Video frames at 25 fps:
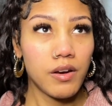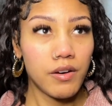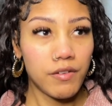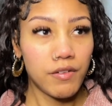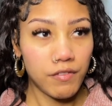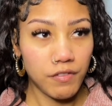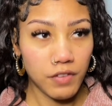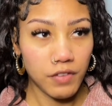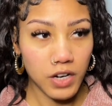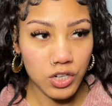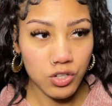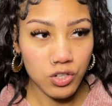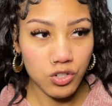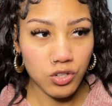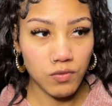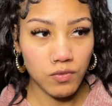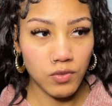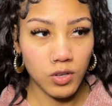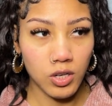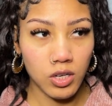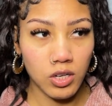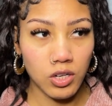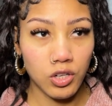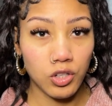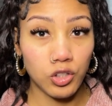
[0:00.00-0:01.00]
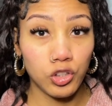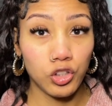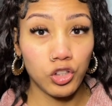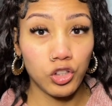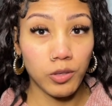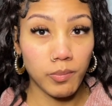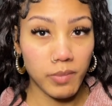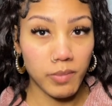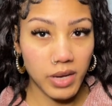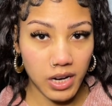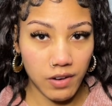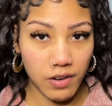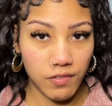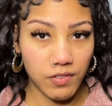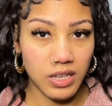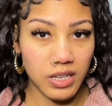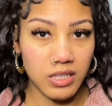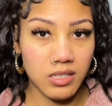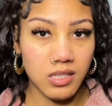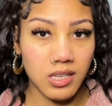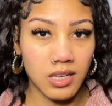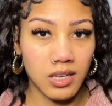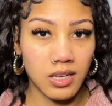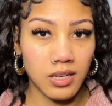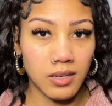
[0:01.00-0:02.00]
First of all, you're
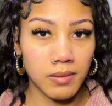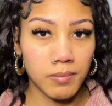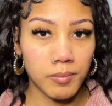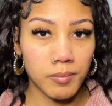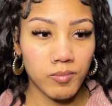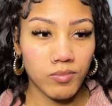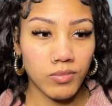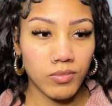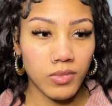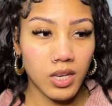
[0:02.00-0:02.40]
manifesting it.